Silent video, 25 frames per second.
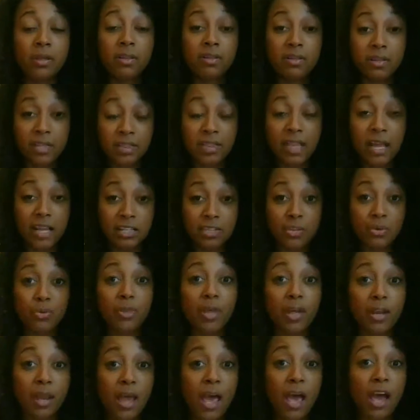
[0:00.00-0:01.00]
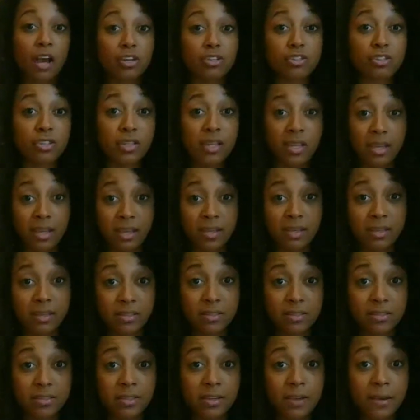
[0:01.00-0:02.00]
that that's who that actually
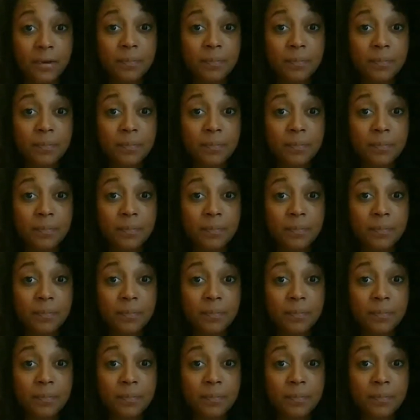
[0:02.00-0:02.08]
is